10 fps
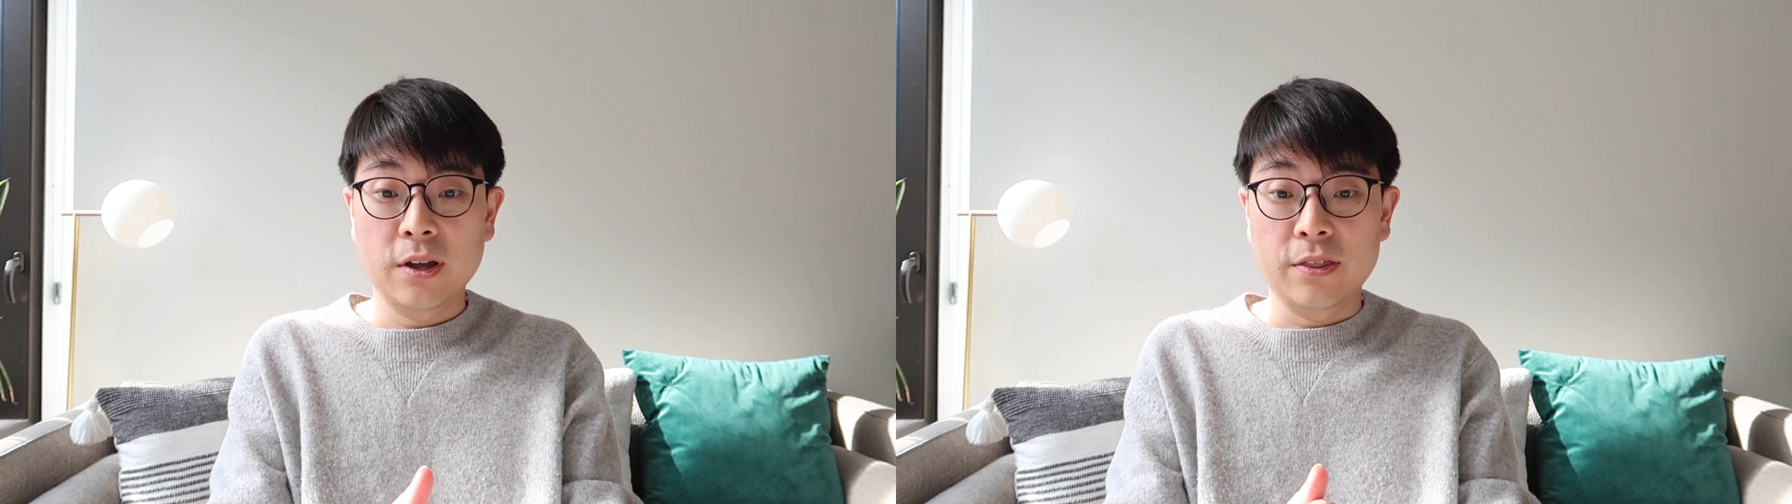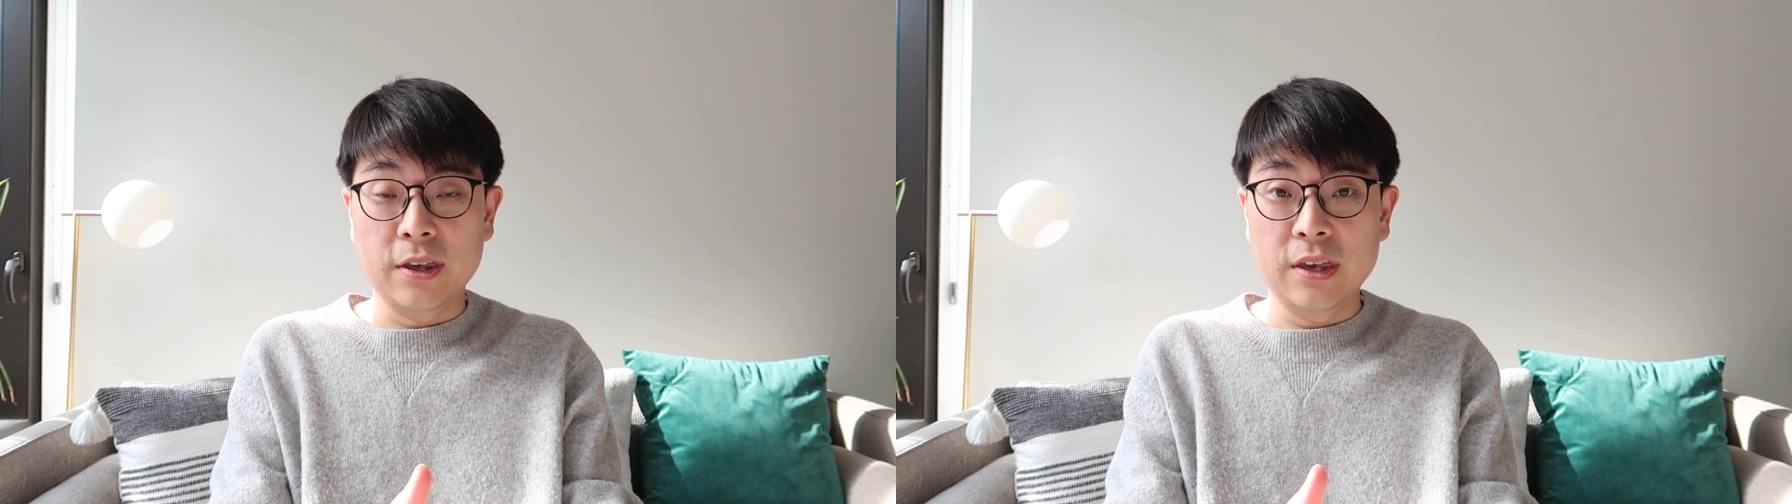
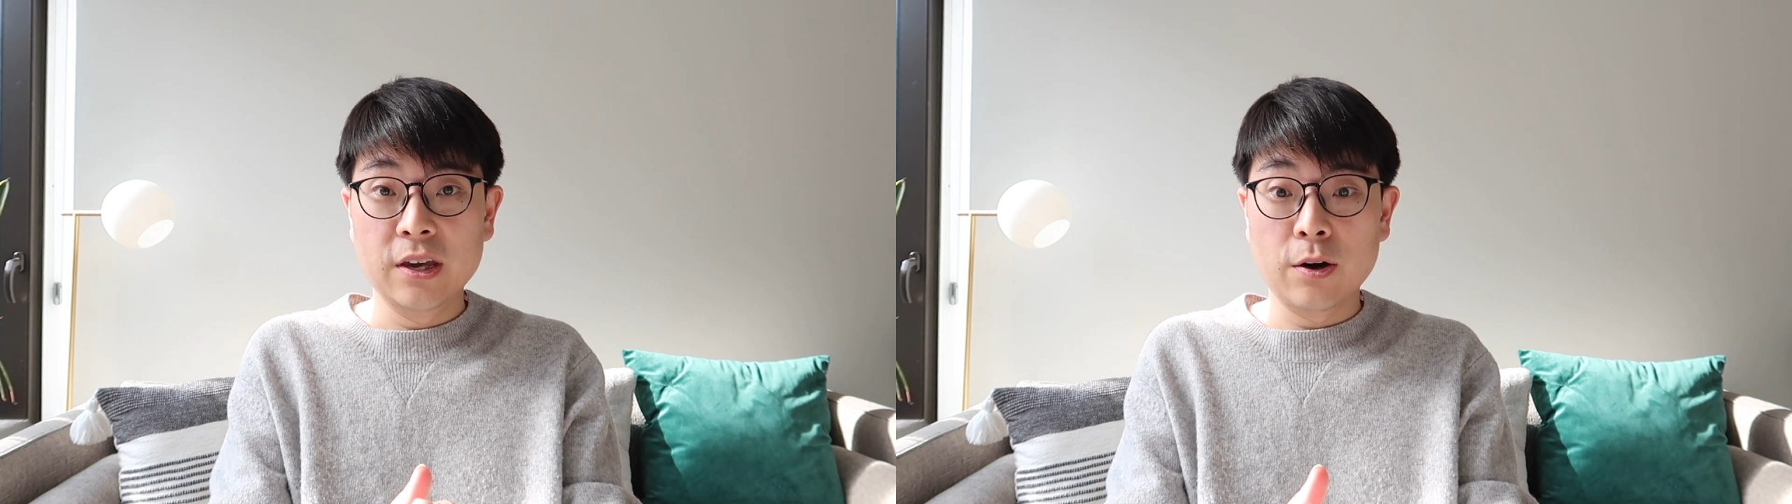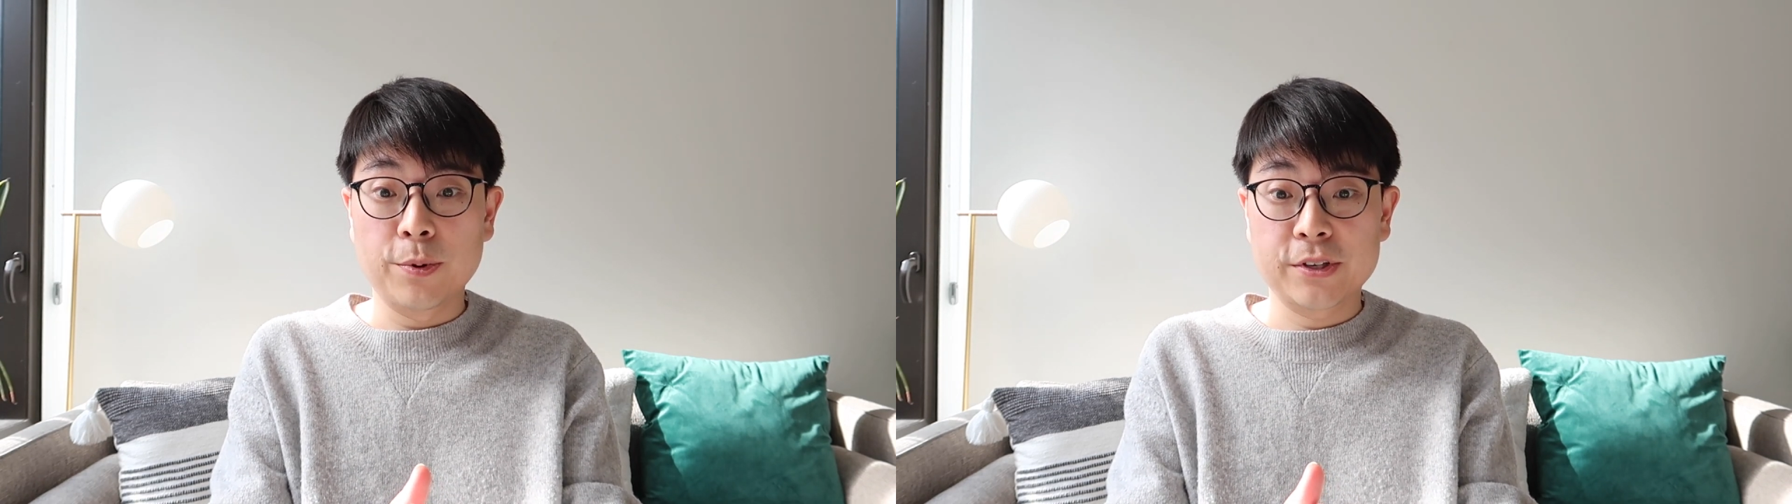the
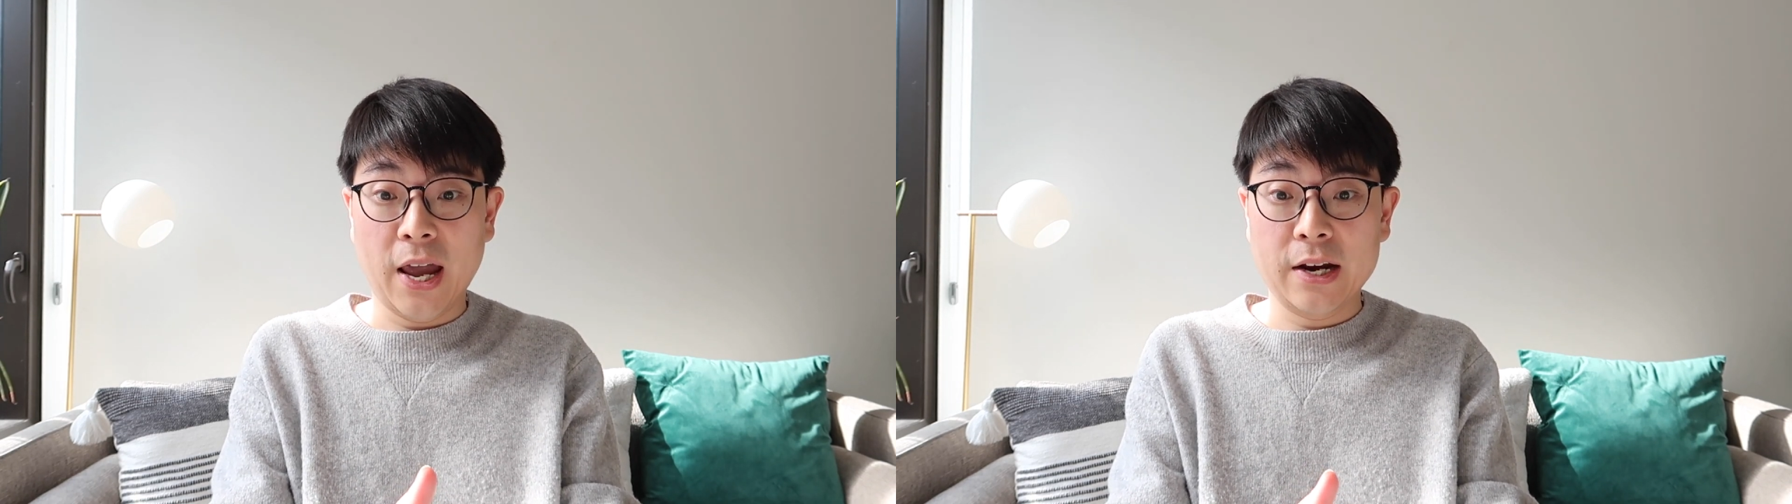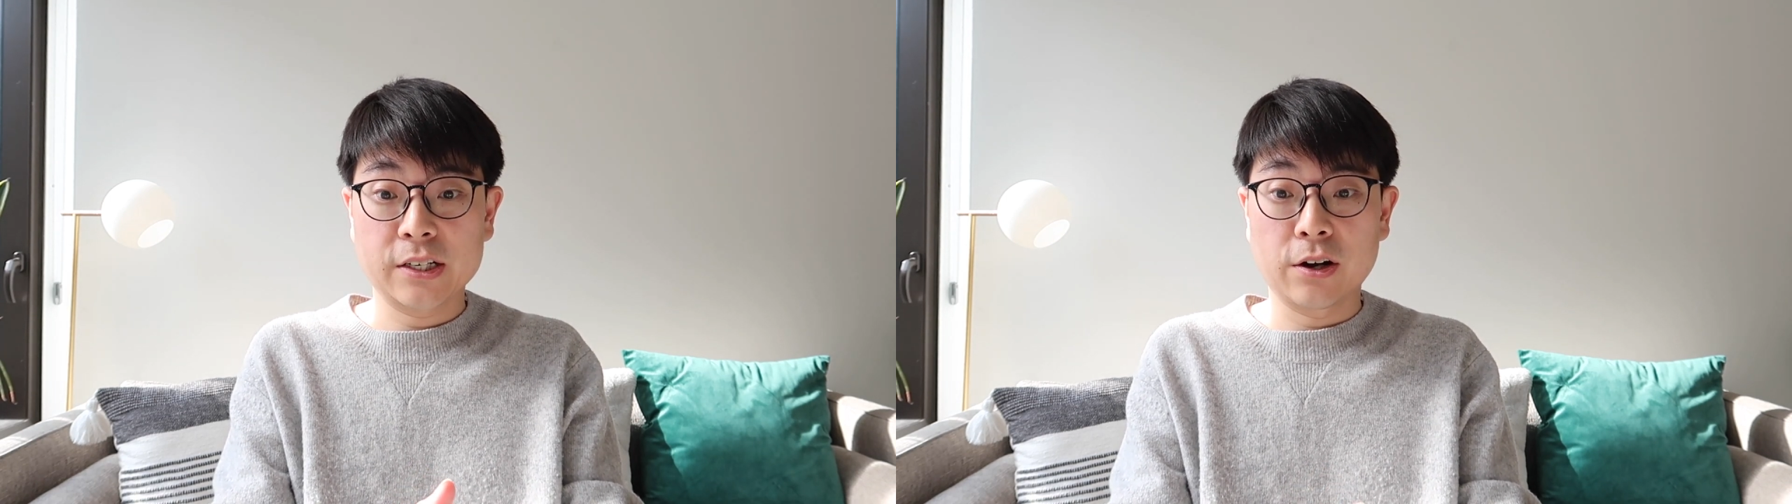Equal
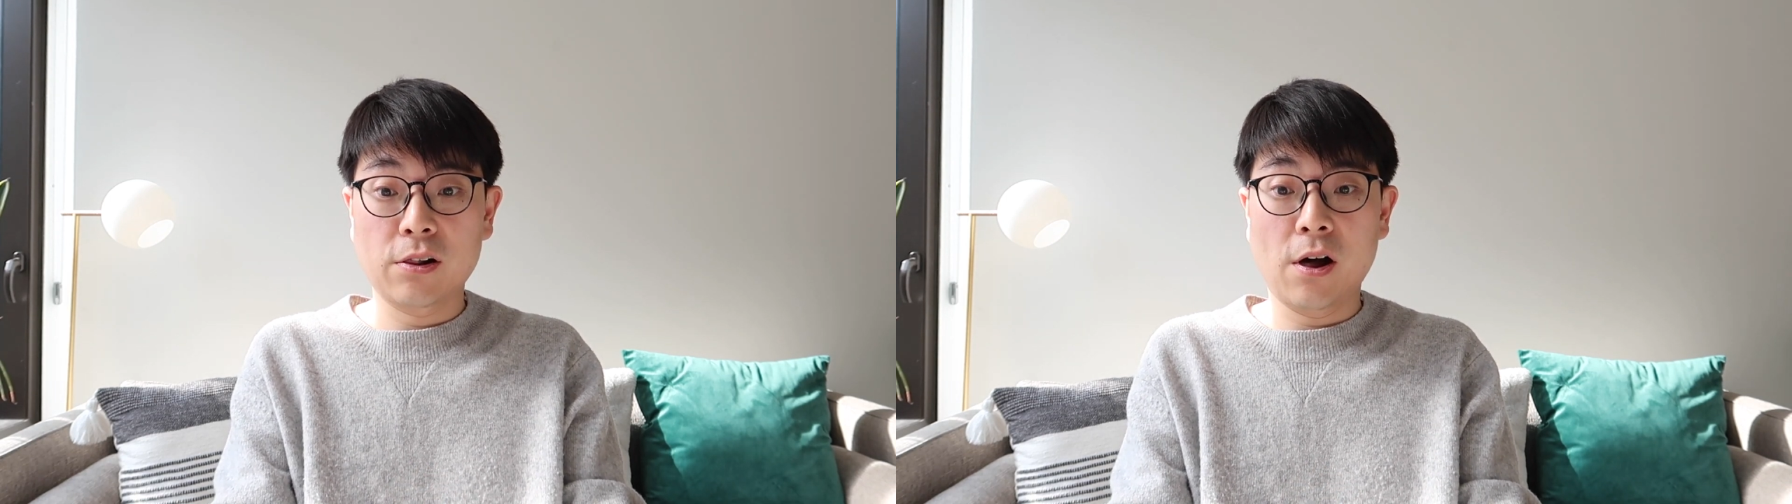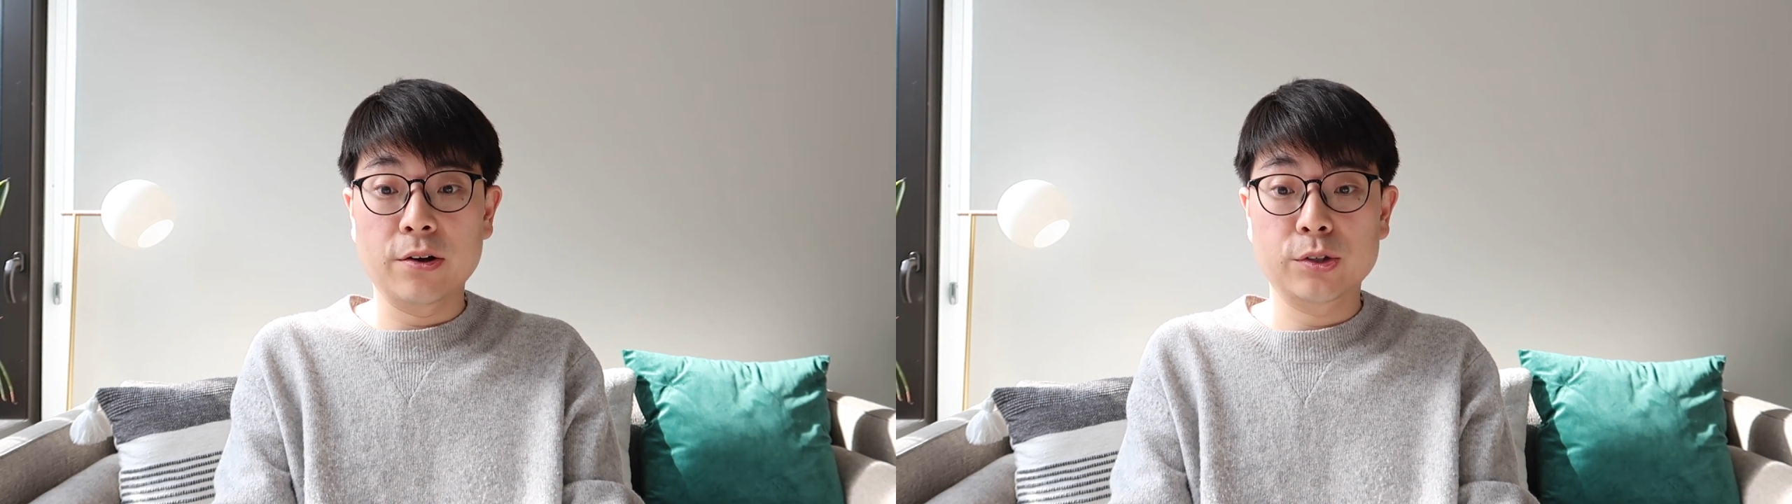Protection
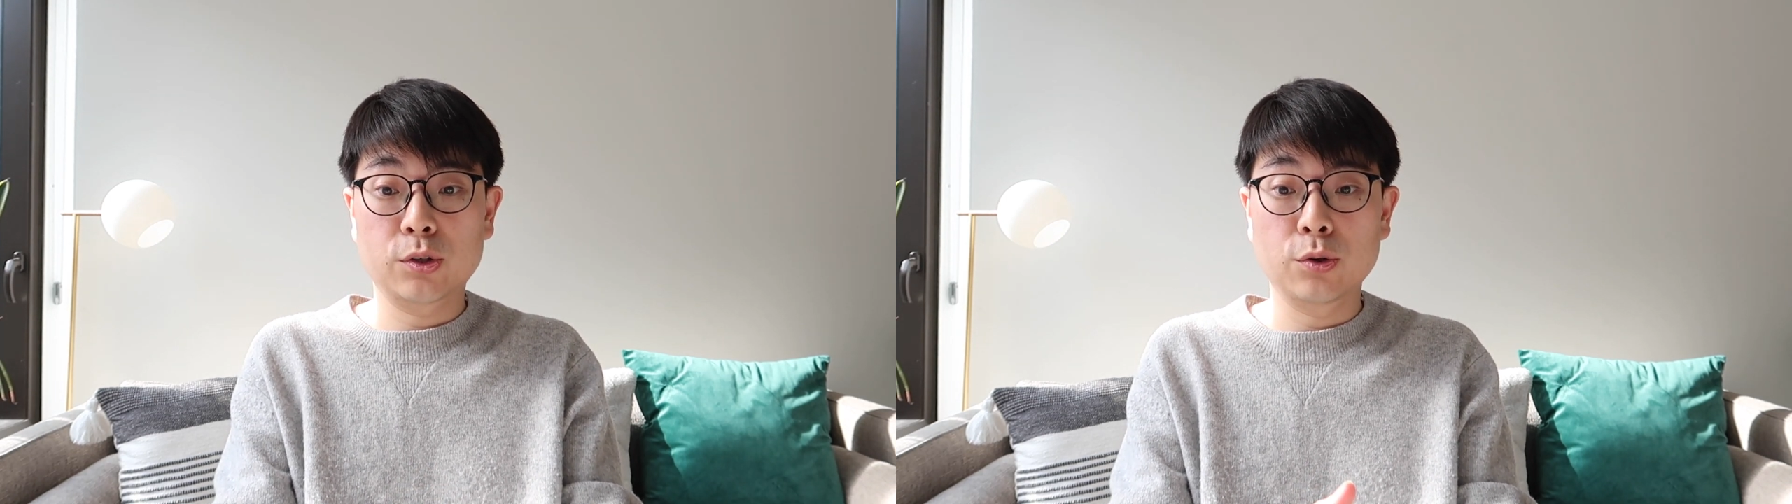Clause